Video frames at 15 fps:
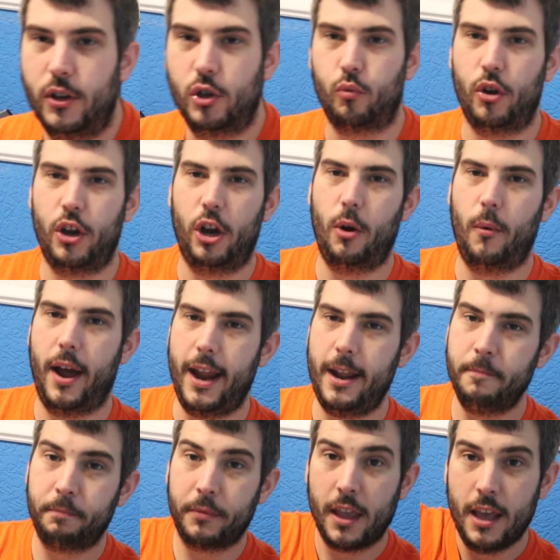it's running
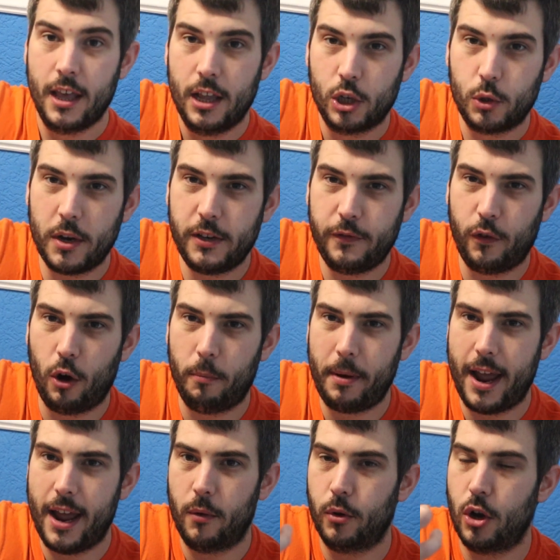away,
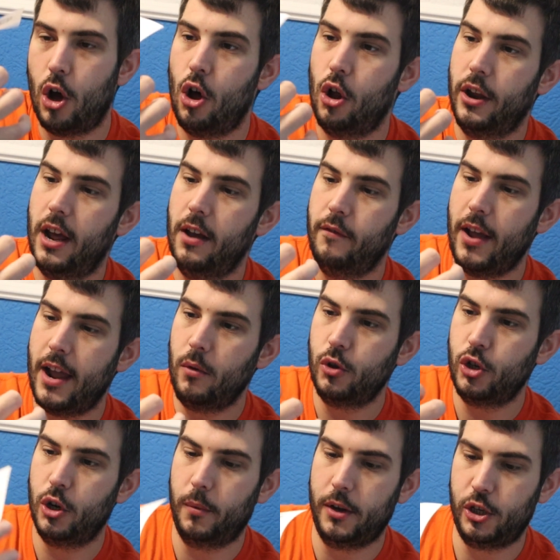£24 on a
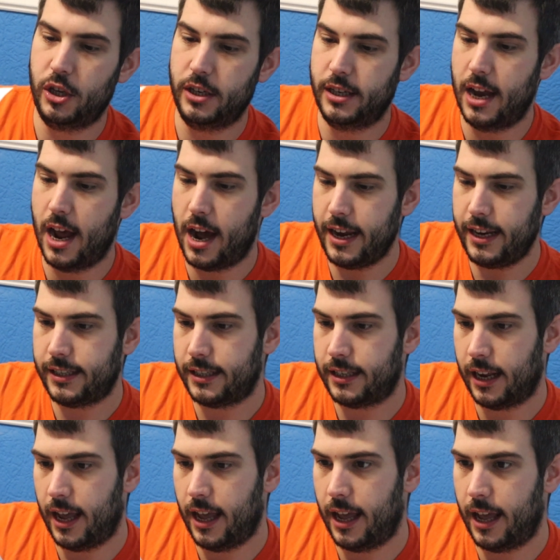voucher, which is nice.
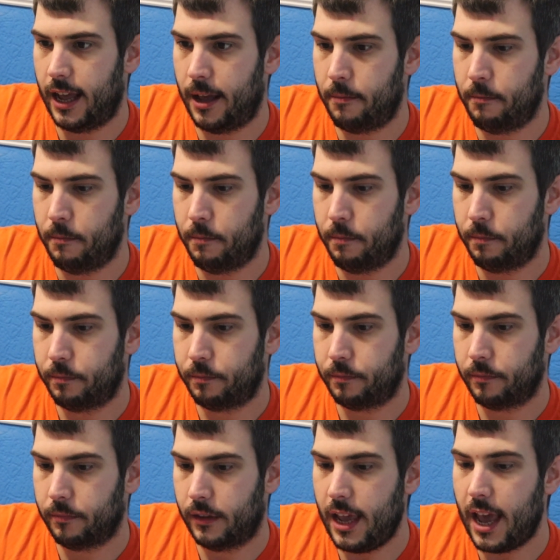Yeah,
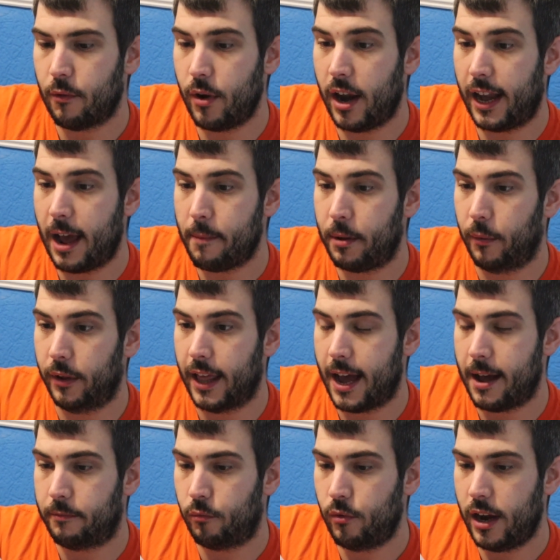really happy with
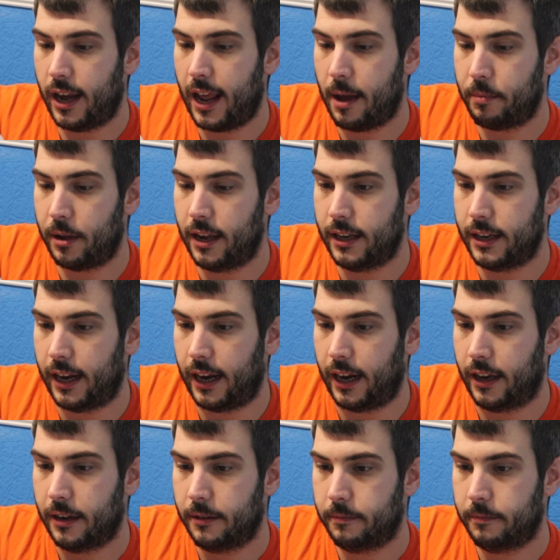that. Really happy indeed.